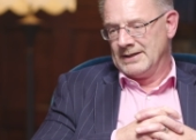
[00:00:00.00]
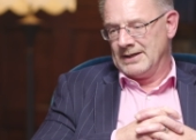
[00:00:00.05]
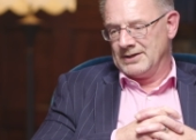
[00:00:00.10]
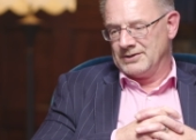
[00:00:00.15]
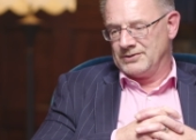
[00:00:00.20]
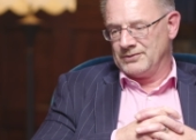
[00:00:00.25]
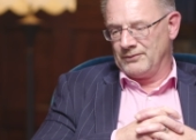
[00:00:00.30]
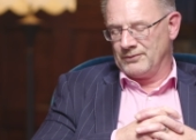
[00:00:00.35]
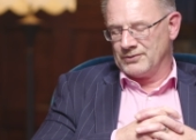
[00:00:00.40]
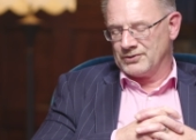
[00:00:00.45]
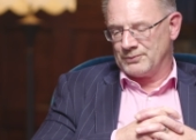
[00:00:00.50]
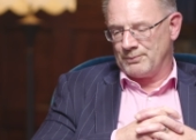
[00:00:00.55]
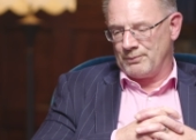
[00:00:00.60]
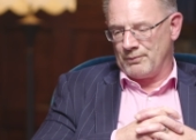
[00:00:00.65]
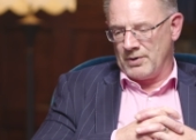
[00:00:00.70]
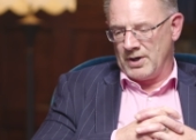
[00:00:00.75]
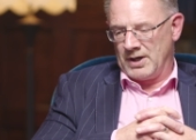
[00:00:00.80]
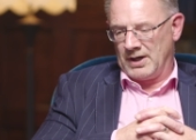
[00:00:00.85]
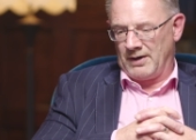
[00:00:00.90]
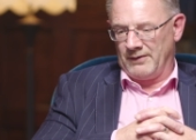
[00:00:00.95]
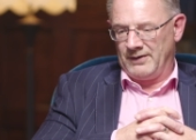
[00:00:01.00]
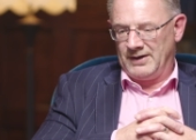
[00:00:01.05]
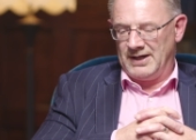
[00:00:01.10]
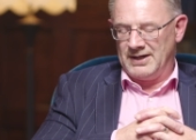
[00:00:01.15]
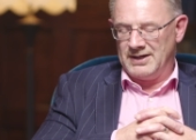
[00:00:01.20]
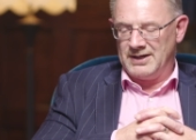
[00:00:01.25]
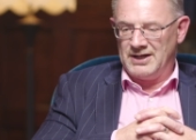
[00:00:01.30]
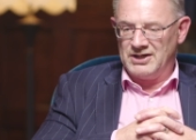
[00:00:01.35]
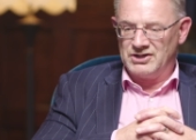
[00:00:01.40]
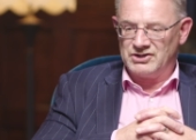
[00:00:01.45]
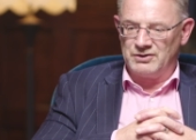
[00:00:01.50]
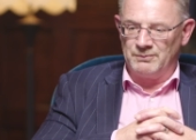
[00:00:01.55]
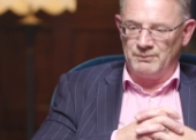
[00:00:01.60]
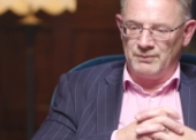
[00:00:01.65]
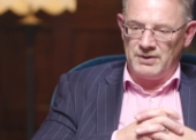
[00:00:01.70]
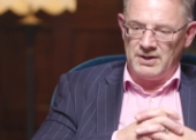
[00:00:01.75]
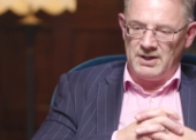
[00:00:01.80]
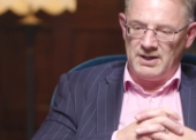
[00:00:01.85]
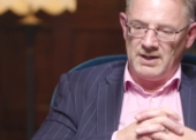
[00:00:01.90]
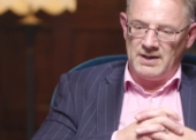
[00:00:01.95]
until the spring. I think he needs to
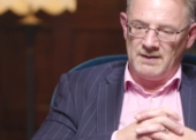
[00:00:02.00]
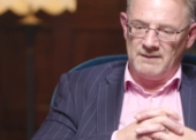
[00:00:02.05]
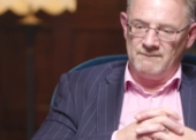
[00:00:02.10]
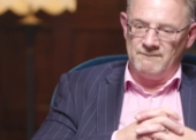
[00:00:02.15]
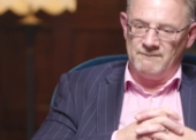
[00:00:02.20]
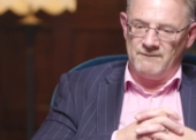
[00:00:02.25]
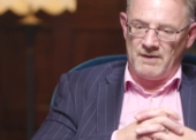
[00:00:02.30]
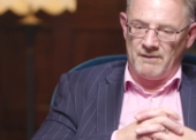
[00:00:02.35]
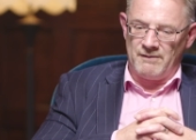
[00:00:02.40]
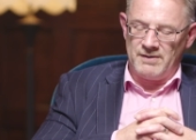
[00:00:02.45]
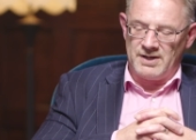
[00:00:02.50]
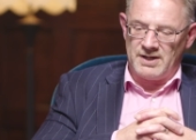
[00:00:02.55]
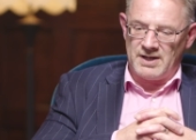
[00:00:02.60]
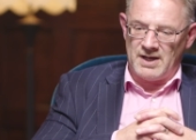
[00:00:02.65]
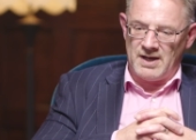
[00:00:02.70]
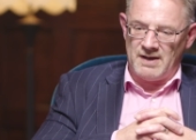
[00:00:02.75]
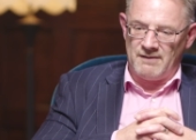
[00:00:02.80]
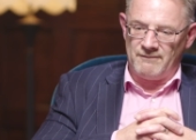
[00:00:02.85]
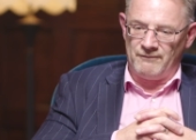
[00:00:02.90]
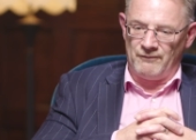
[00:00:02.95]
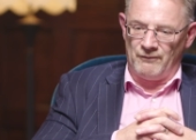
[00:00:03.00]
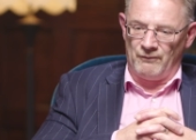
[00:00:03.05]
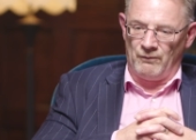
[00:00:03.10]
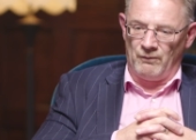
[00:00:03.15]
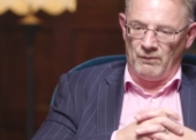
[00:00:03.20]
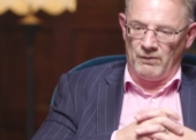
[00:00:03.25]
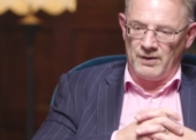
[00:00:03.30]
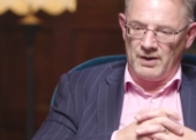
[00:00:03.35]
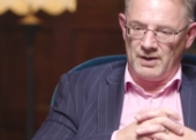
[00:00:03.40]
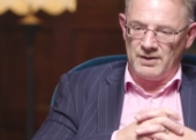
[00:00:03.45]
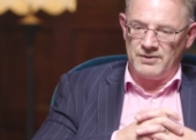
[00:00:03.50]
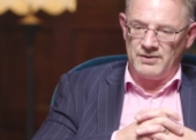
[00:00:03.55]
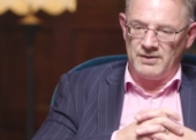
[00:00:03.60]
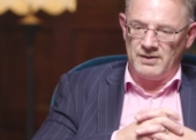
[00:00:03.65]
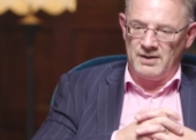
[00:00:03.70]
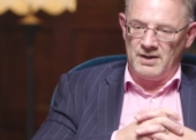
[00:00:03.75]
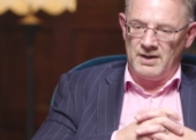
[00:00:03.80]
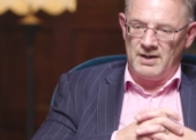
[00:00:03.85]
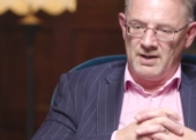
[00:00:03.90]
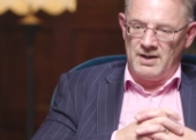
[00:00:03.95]
be very careful that
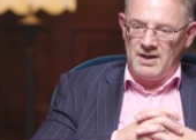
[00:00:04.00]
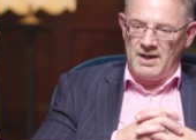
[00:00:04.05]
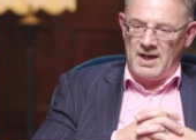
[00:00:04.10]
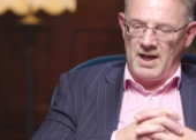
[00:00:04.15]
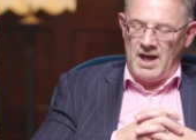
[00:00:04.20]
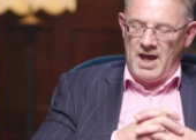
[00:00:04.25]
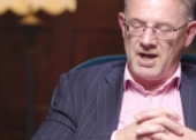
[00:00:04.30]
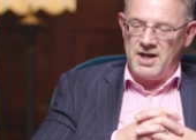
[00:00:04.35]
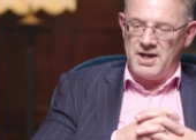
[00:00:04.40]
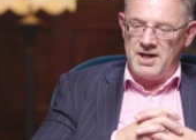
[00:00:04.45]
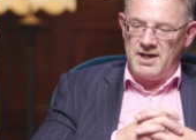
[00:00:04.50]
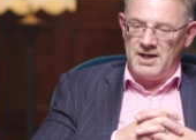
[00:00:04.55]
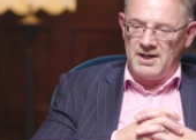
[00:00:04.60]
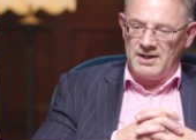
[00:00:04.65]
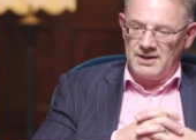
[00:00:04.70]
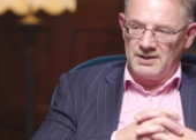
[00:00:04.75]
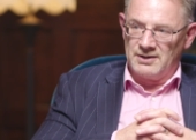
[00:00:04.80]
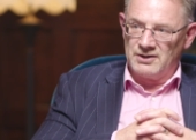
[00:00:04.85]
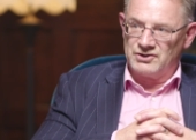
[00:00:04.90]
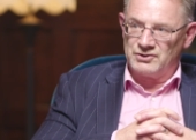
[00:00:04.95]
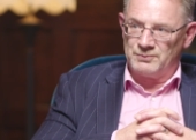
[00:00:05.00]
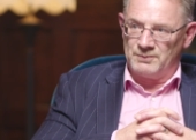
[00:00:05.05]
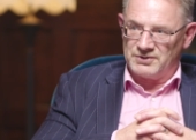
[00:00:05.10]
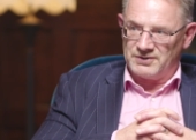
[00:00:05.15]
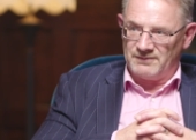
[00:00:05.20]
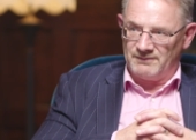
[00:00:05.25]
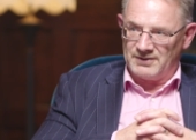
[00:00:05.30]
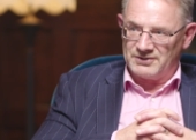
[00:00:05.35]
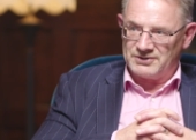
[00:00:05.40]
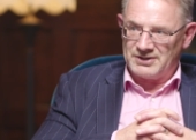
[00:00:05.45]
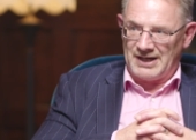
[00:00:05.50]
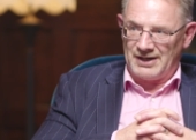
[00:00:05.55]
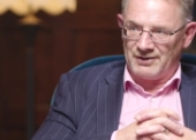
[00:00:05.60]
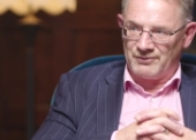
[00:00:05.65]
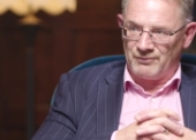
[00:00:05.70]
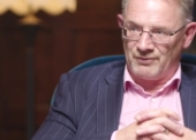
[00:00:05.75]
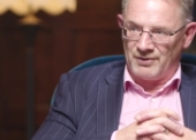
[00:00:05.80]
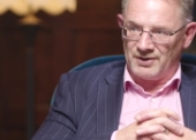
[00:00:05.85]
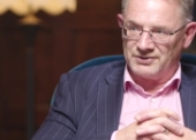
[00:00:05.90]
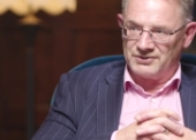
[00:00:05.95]
any specific tax
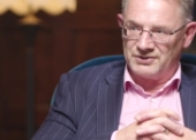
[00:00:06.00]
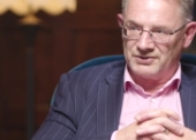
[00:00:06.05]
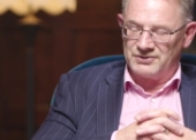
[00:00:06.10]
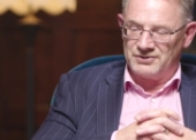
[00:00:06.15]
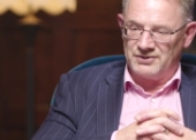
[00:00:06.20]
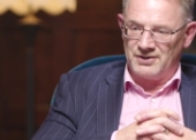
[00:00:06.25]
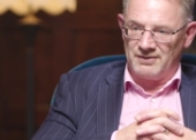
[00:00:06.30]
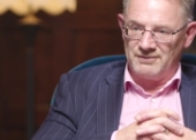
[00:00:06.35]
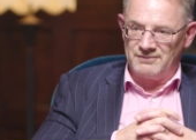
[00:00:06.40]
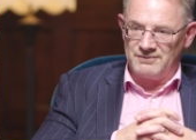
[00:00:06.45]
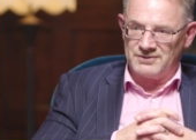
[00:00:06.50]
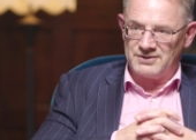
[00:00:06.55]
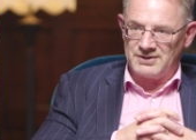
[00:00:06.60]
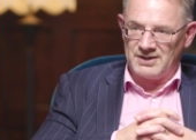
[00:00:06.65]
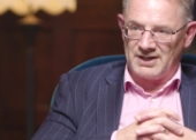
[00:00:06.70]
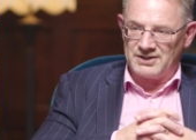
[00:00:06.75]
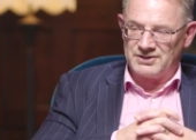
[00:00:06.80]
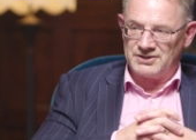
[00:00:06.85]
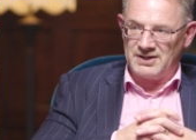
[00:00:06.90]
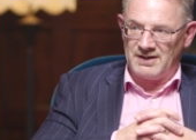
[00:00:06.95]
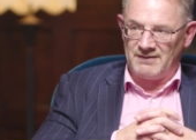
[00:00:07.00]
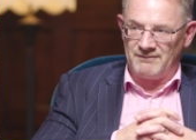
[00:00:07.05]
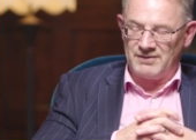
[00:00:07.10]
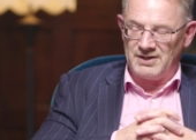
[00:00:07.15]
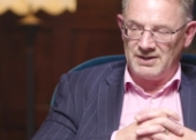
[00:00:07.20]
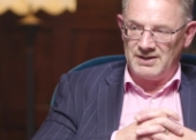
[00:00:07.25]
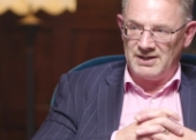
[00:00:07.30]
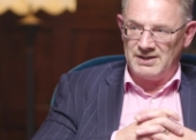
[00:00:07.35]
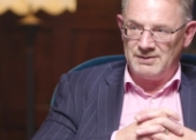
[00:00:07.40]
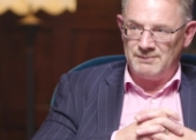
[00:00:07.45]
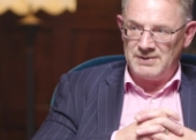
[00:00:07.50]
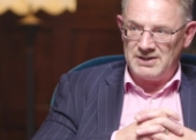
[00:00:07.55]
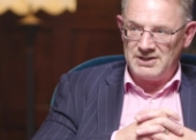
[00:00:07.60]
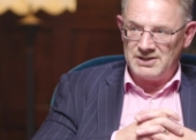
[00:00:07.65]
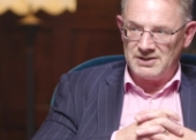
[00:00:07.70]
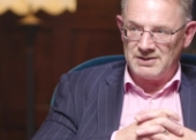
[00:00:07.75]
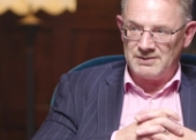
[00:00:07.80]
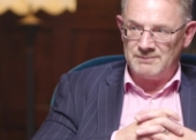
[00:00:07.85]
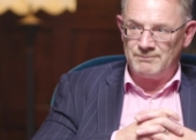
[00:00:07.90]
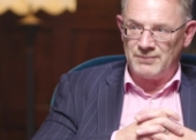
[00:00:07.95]
rises don't actually have an
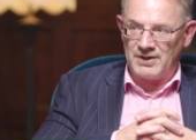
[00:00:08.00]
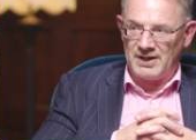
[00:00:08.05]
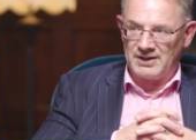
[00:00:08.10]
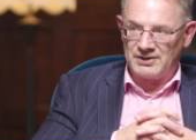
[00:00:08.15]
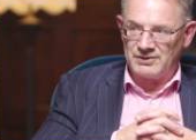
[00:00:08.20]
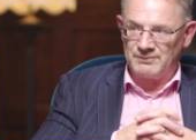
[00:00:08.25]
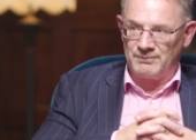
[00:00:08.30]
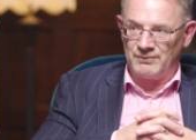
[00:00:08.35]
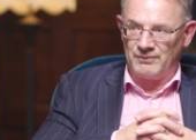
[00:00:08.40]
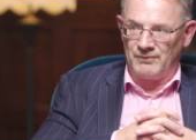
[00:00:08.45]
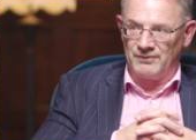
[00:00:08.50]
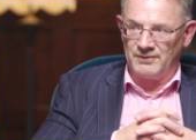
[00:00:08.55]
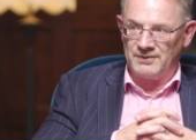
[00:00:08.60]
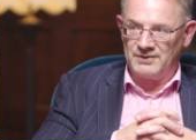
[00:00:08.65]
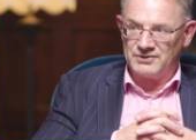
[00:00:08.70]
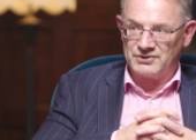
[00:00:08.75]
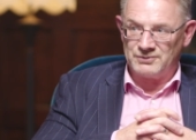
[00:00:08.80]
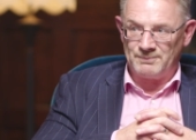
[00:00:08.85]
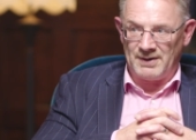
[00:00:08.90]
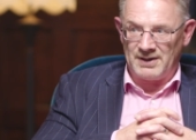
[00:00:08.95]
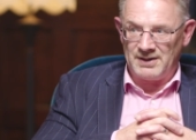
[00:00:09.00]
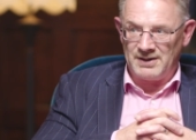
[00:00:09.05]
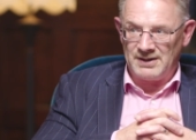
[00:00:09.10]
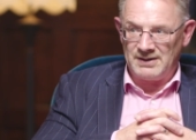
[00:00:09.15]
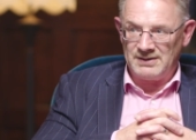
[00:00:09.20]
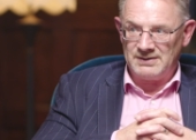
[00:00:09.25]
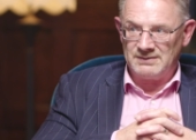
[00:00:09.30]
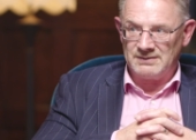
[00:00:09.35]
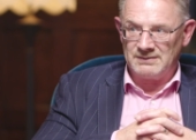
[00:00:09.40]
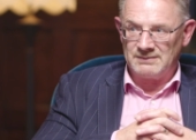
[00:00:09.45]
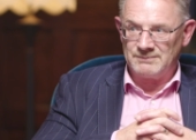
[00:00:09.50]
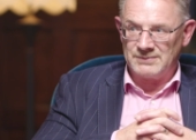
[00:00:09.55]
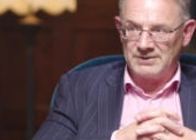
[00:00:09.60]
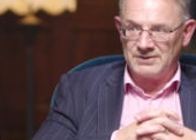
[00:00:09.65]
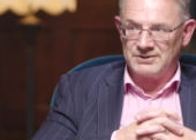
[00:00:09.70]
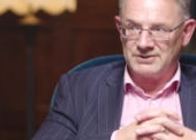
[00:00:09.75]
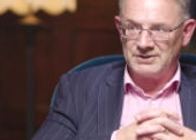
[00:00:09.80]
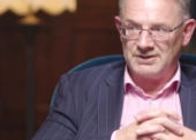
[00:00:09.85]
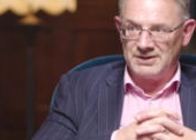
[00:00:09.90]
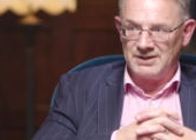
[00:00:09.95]
immediate impact upon spending,
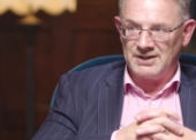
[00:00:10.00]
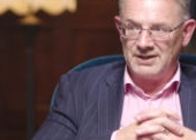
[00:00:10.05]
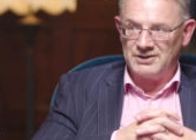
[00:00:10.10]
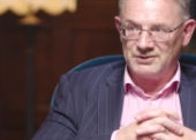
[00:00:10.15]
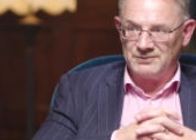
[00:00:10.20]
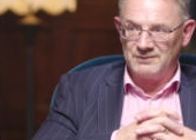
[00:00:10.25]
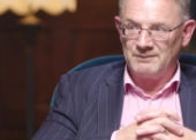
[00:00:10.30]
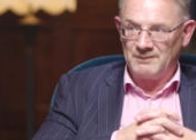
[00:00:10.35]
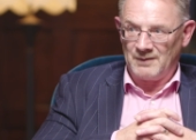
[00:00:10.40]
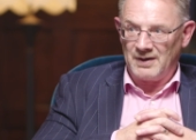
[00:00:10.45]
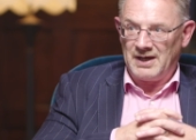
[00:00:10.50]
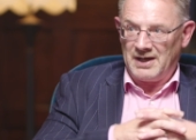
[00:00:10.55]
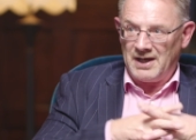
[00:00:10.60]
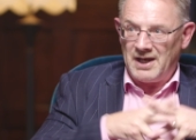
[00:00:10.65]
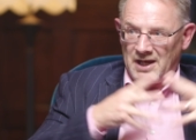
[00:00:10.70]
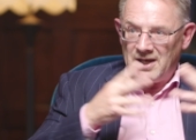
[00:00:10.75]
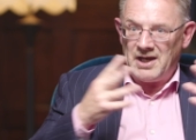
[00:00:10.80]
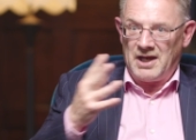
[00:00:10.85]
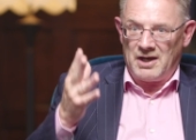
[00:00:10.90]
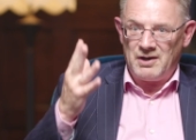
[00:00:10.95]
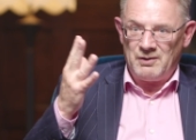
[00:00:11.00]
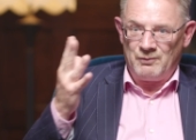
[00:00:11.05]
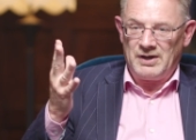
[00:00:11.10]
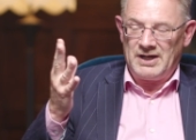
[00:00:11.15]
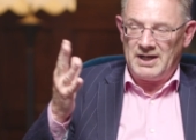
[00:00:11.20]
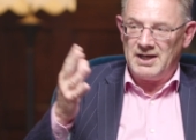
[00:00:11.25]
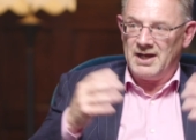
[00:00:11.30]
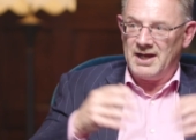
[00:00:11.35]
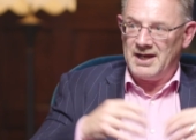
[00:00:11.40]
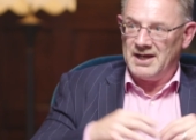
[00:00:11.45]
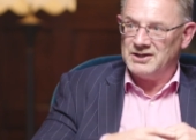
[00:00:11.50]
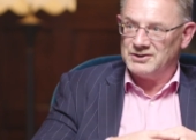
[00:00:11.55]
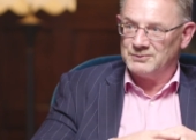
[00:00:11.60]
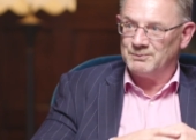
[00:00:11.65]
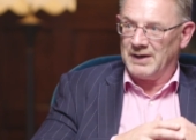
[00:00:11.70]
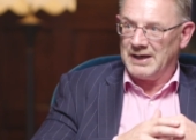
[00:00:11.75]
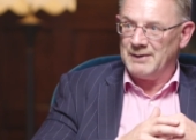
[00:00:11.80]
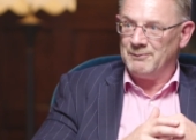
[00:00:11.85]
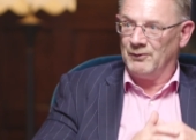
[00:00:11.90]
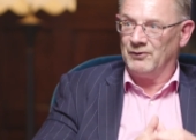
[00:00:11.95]
because he needs
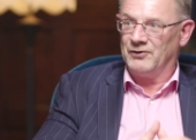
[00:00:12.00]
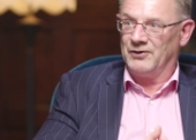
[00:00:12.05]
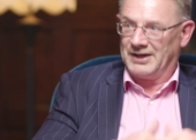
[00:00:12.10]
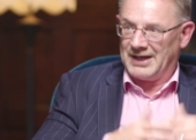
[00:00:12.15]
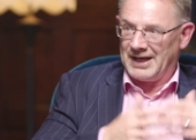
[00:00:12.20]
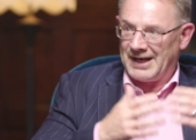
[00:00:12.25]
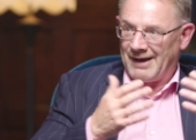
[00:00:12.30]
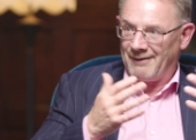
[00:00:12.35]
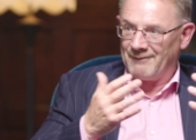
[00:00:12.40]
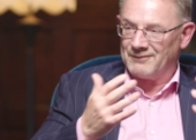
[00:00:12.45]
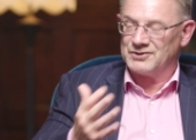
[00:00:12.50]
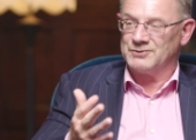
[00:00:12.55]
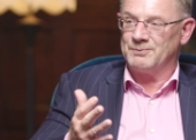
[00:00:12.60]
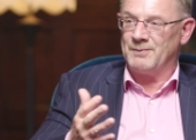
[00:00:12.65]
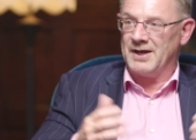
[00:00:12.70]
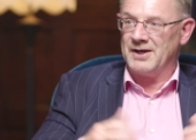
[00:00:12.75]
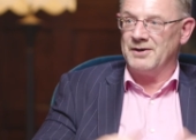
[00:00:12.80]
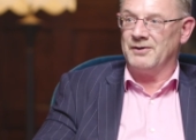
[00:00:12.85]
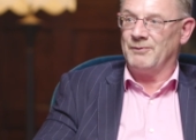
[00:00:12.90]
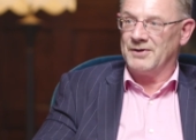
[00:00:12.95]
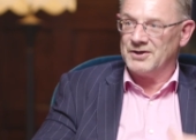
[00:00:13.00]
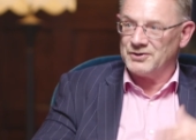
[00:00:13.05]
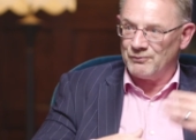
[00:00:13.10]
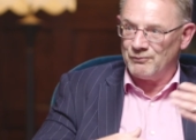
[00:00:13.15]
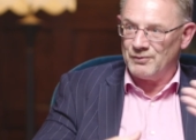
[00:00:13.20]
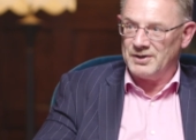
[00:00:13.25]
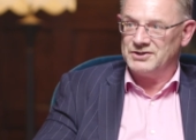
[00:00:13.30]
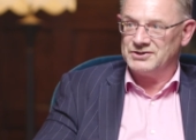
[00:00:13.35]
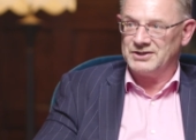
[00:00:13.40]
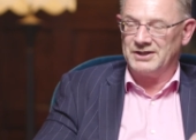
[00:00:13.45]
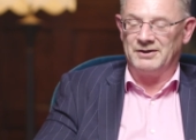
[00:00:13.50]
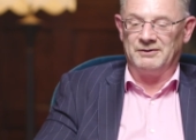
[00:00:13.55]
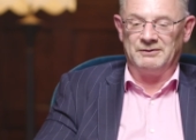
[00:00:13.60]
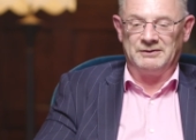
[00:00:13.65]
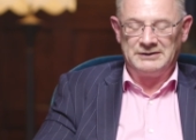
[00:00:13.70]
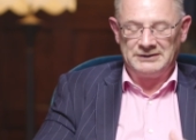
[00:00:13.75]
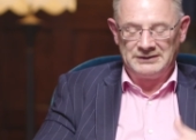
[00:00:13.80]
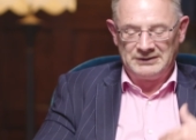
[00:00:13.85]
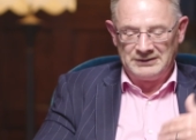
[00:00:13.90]
people to get out and spend, whether it's retail,